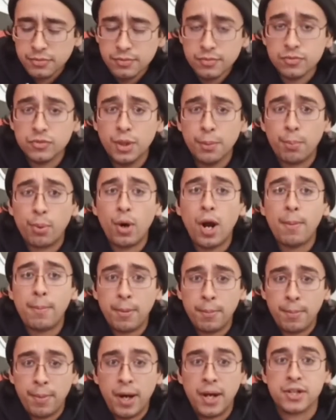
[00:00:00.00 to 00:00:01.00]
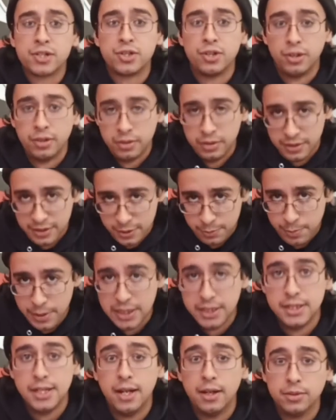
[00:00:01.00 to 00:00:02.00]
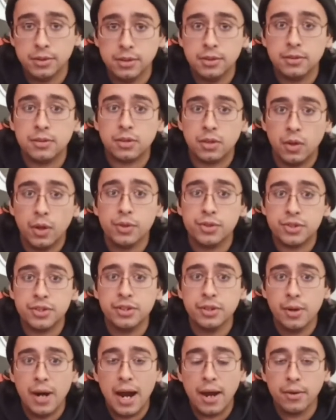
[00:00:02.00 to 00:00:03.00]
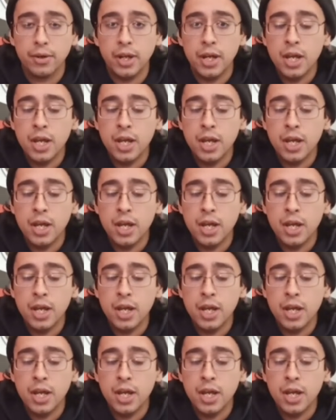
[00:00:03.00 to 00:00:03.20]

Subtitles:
the proper posture is being down close to the ground.